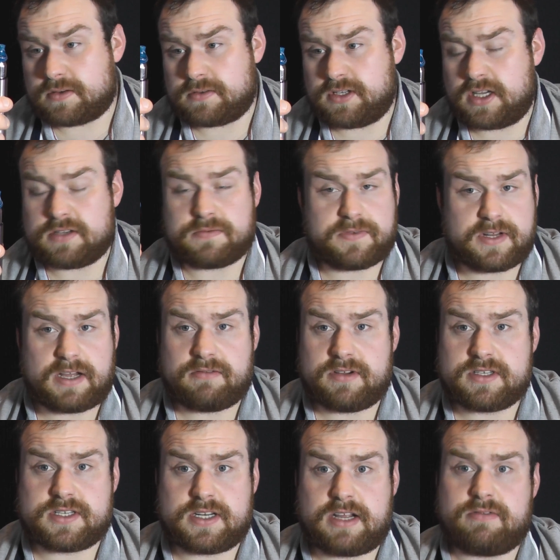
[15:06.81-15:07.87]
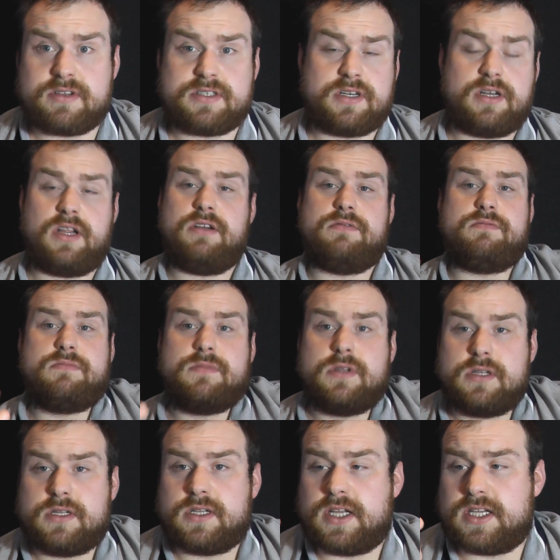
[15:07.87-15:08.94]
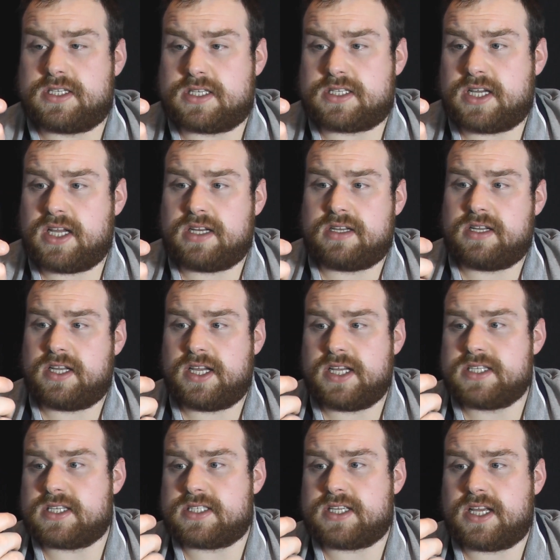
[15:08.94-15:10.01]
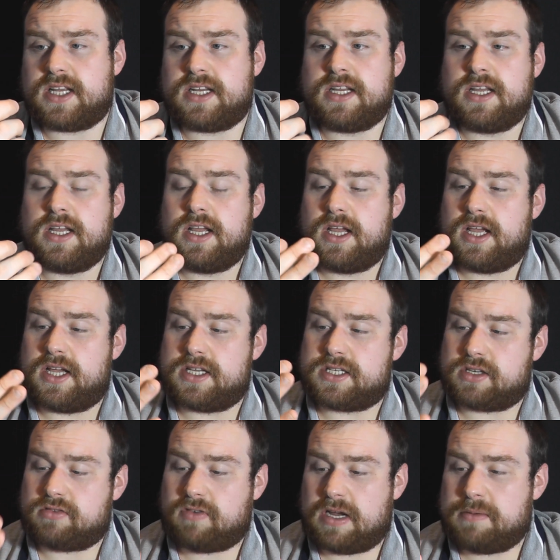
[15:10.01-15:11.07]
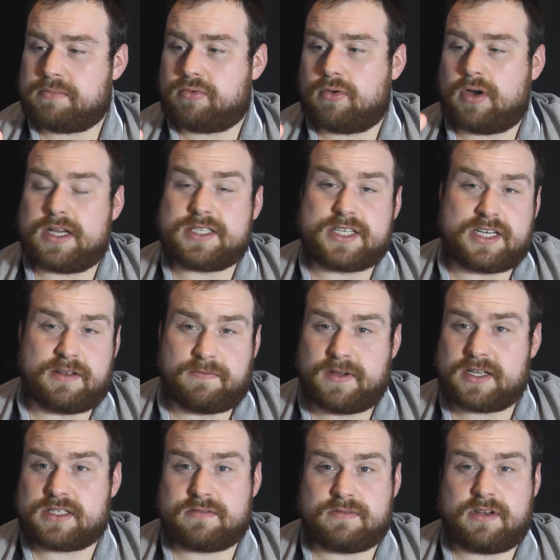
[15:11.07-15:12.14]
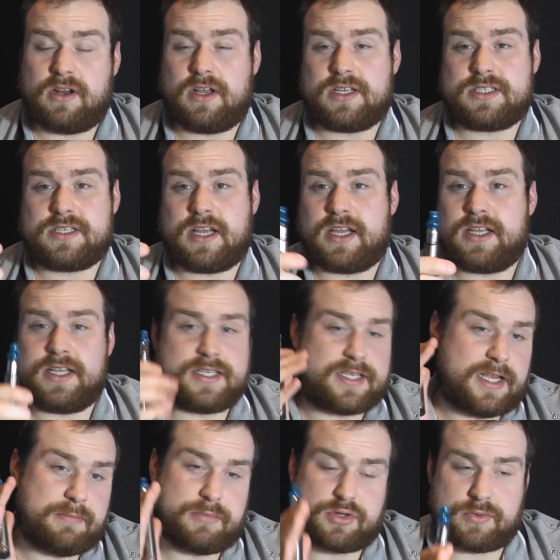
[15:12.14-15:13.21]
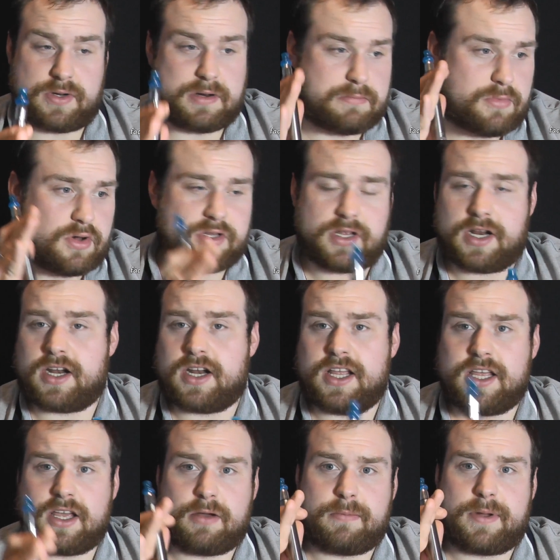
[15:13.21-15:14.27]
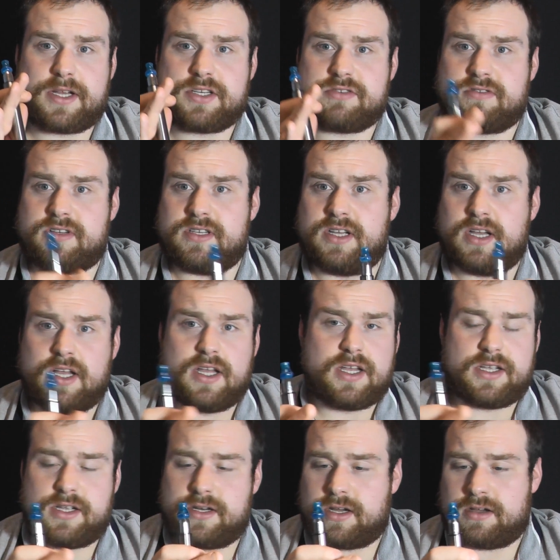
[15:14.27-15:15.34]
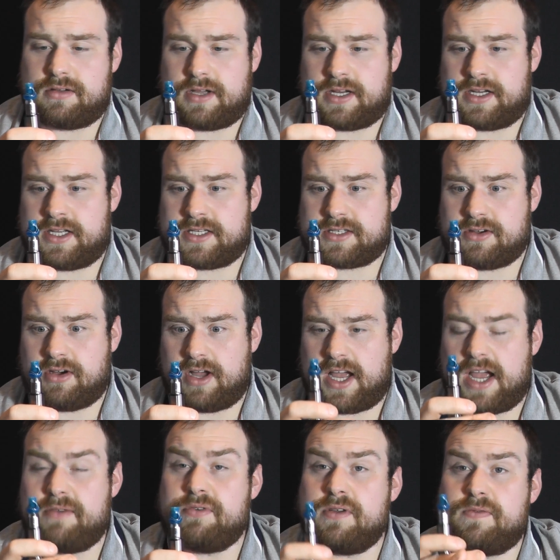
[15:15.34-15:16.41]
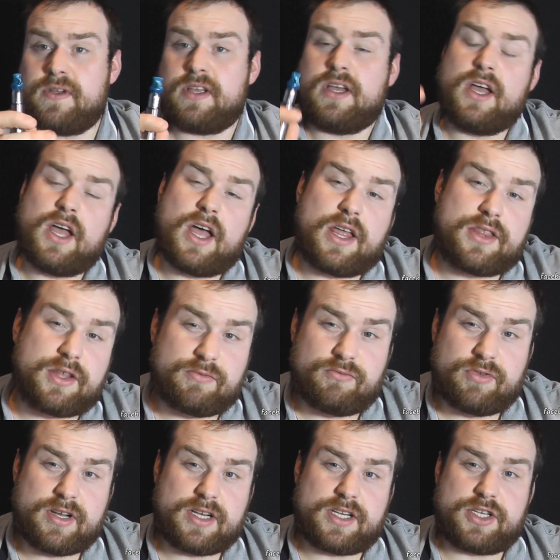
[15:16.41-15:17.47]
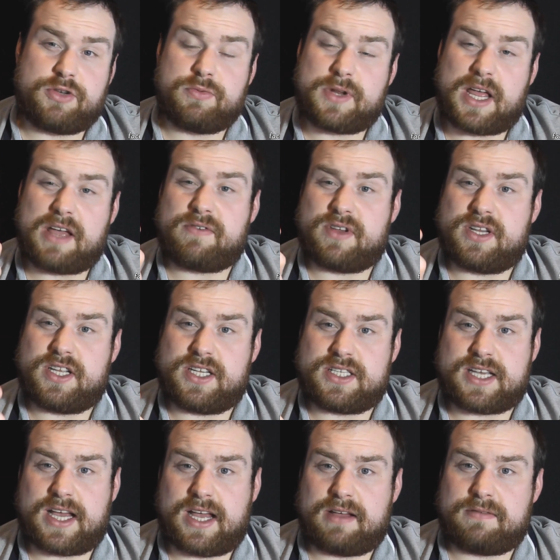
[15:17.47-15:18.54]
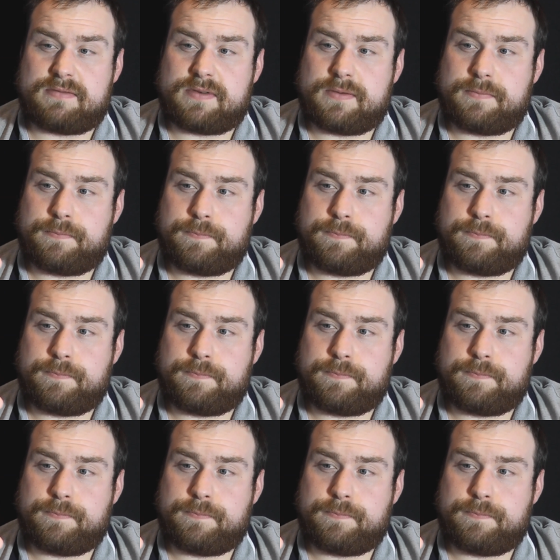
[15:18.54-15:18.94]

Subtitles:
yeah, for that reason and that reason alone, It's a 10. It is a 10. It's a great price, and effectively, like I say, it's in between a mod and an eGo battery, you know, and it's got everything that really you would ever need to have